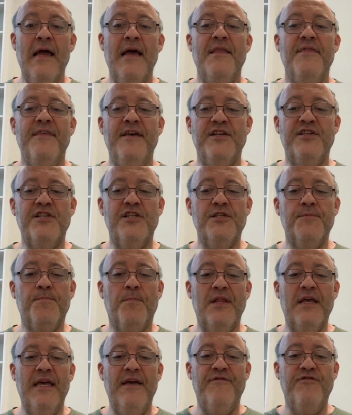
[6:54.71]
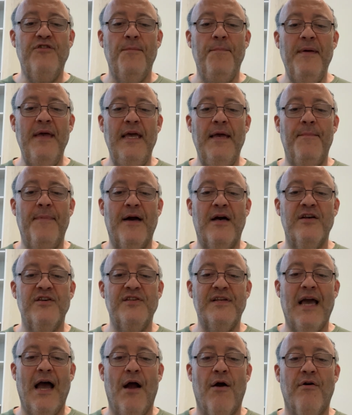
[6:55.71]
This is believed to be
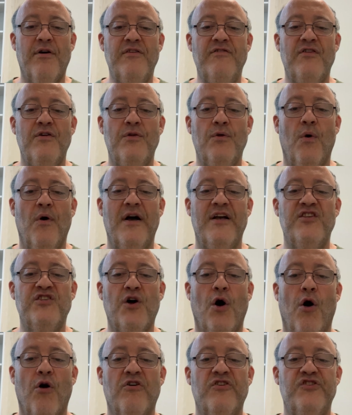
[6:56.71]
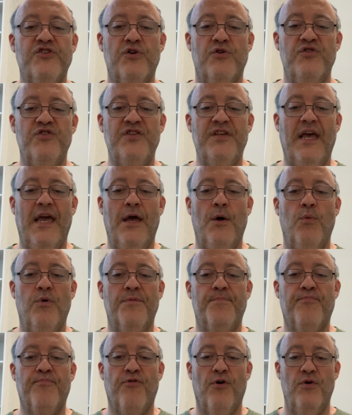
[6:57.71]
because carotenoids are associated
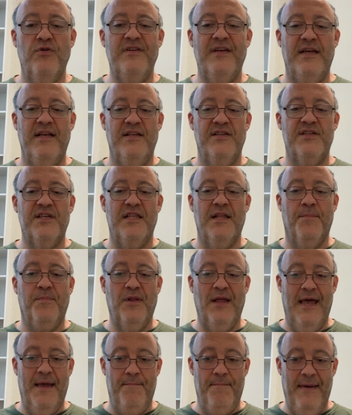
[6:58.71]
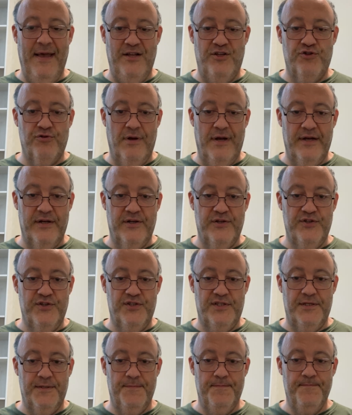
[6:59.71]
with proteins in the plant
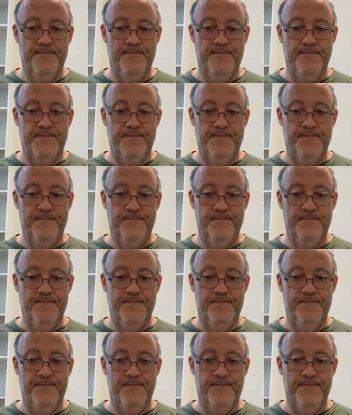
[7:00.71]
matrix.